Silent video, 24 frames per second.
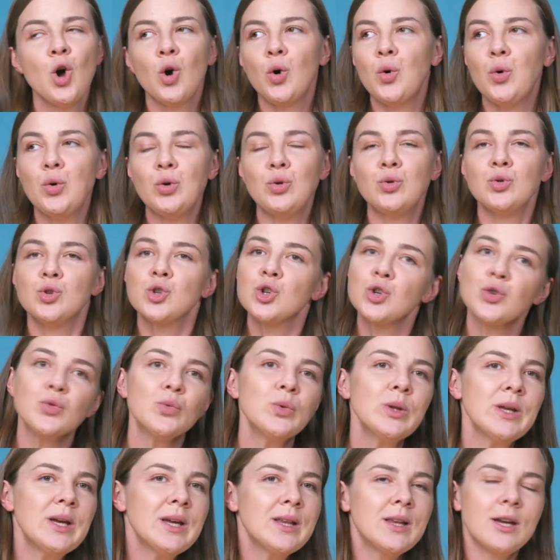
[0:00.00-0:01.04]
who you
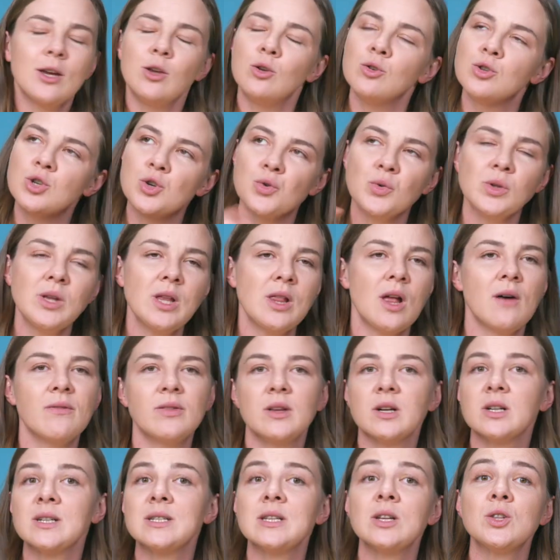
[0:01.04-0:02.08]
truly love
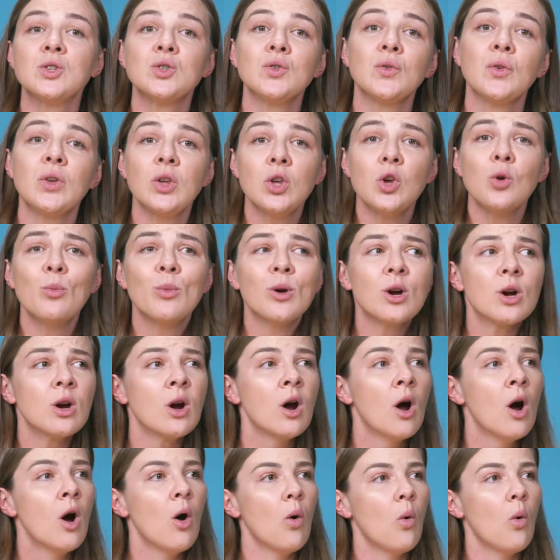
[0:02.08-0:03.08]
their sense of humor,